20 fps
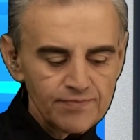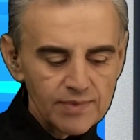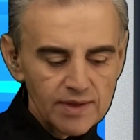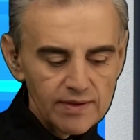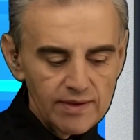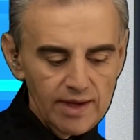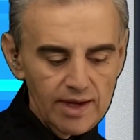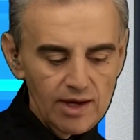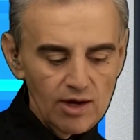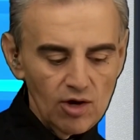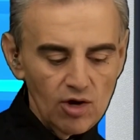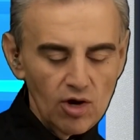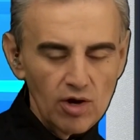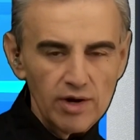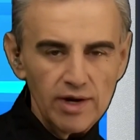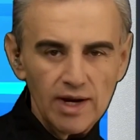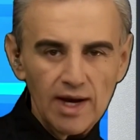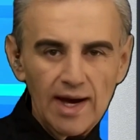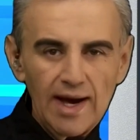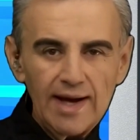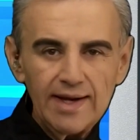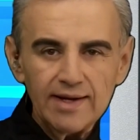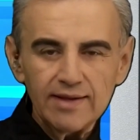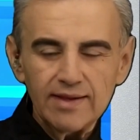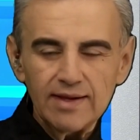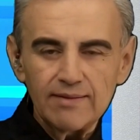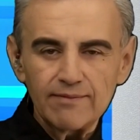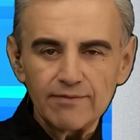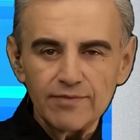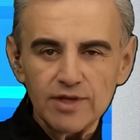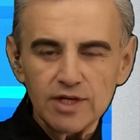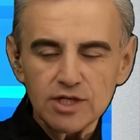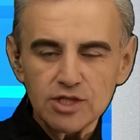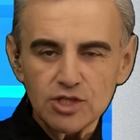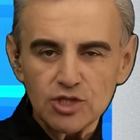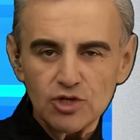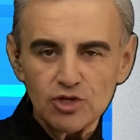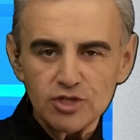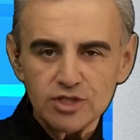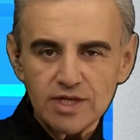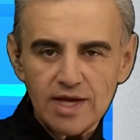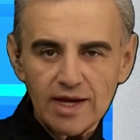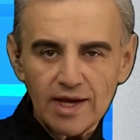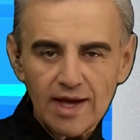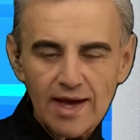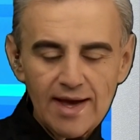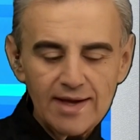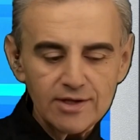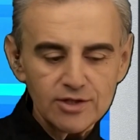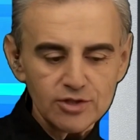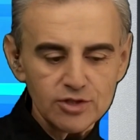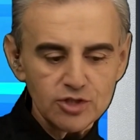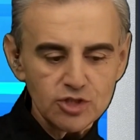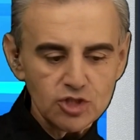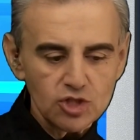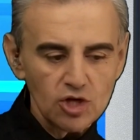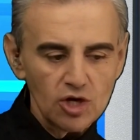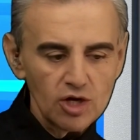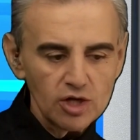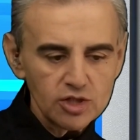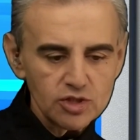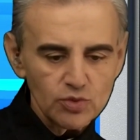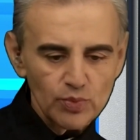There are 9 of them this Thursday going to the start.